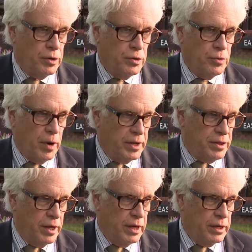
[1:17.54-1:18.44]
going to do the right
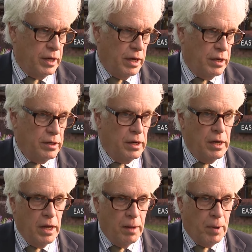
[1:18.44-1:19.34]
thing and
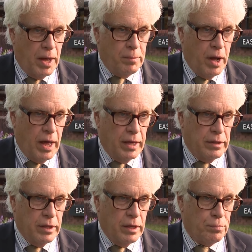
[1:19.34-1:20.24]
abide by the